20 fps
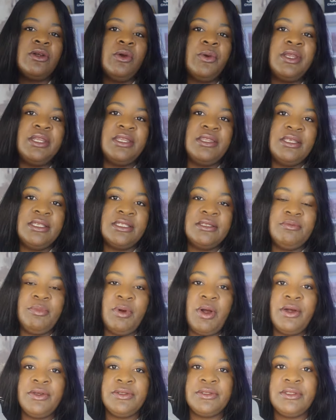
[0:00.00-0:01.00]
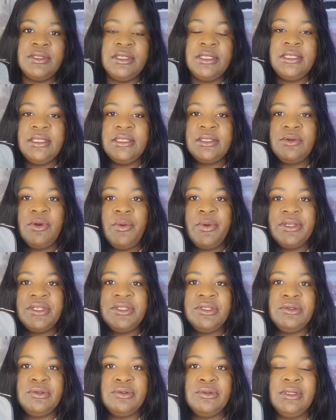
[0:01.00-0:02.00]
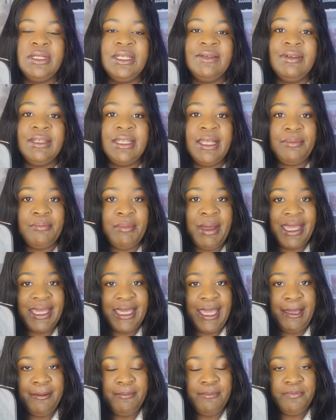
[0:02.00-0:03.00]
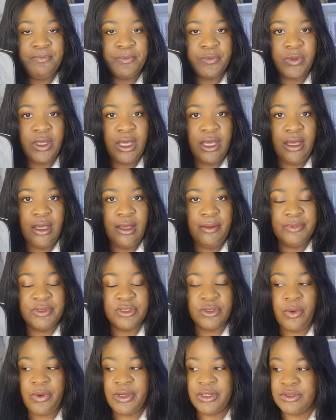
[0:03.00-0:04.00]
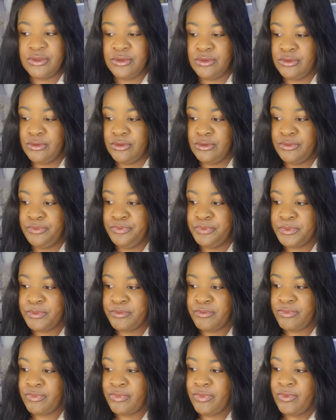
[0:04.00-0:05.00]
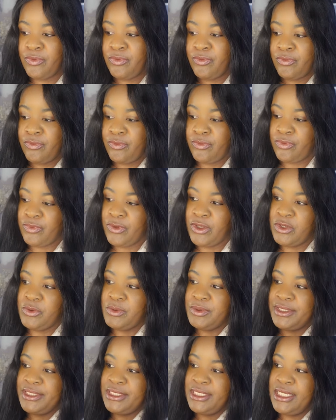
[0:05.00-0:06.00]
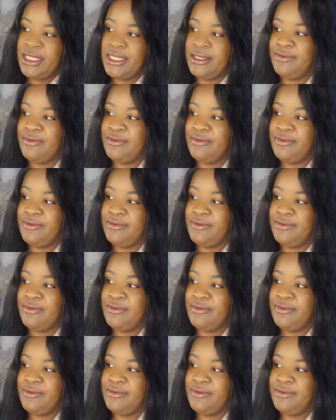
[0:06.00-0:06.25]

go in this box this is going to level up my game um, it's going to you will see in